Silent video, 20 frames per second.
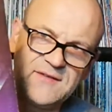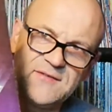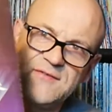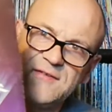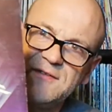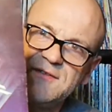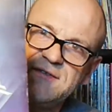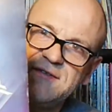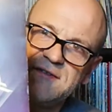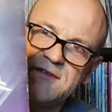So
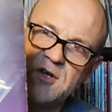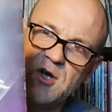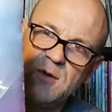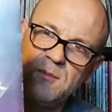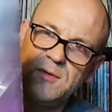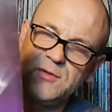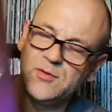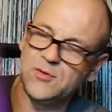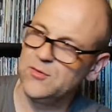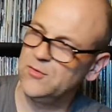this is
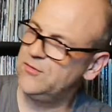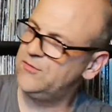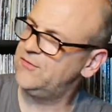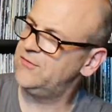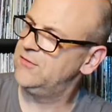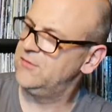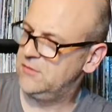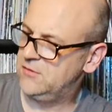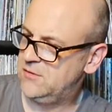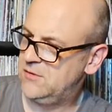Commodore's
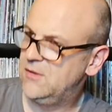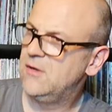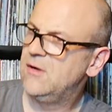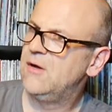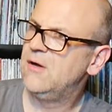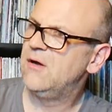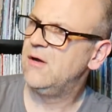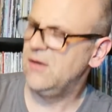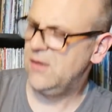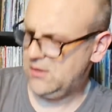
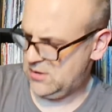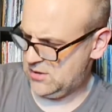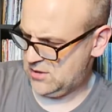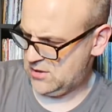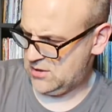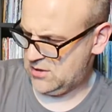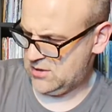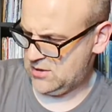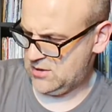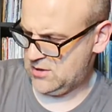
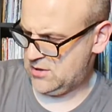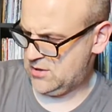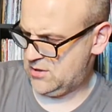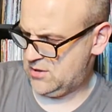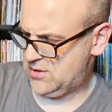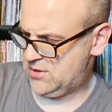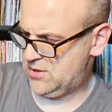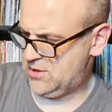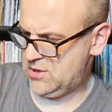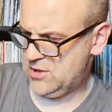
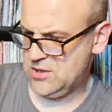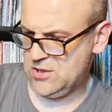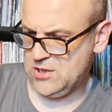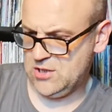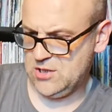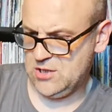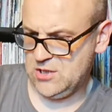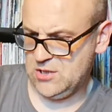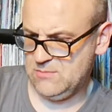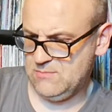
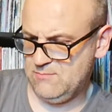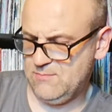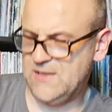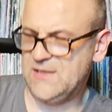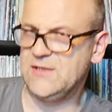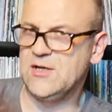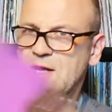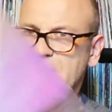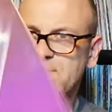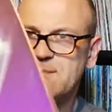
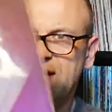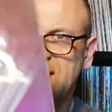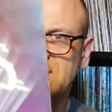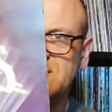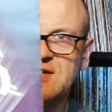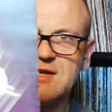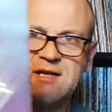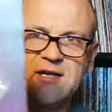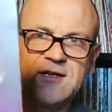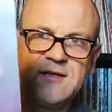Midnight
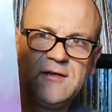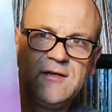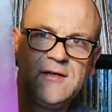Magic.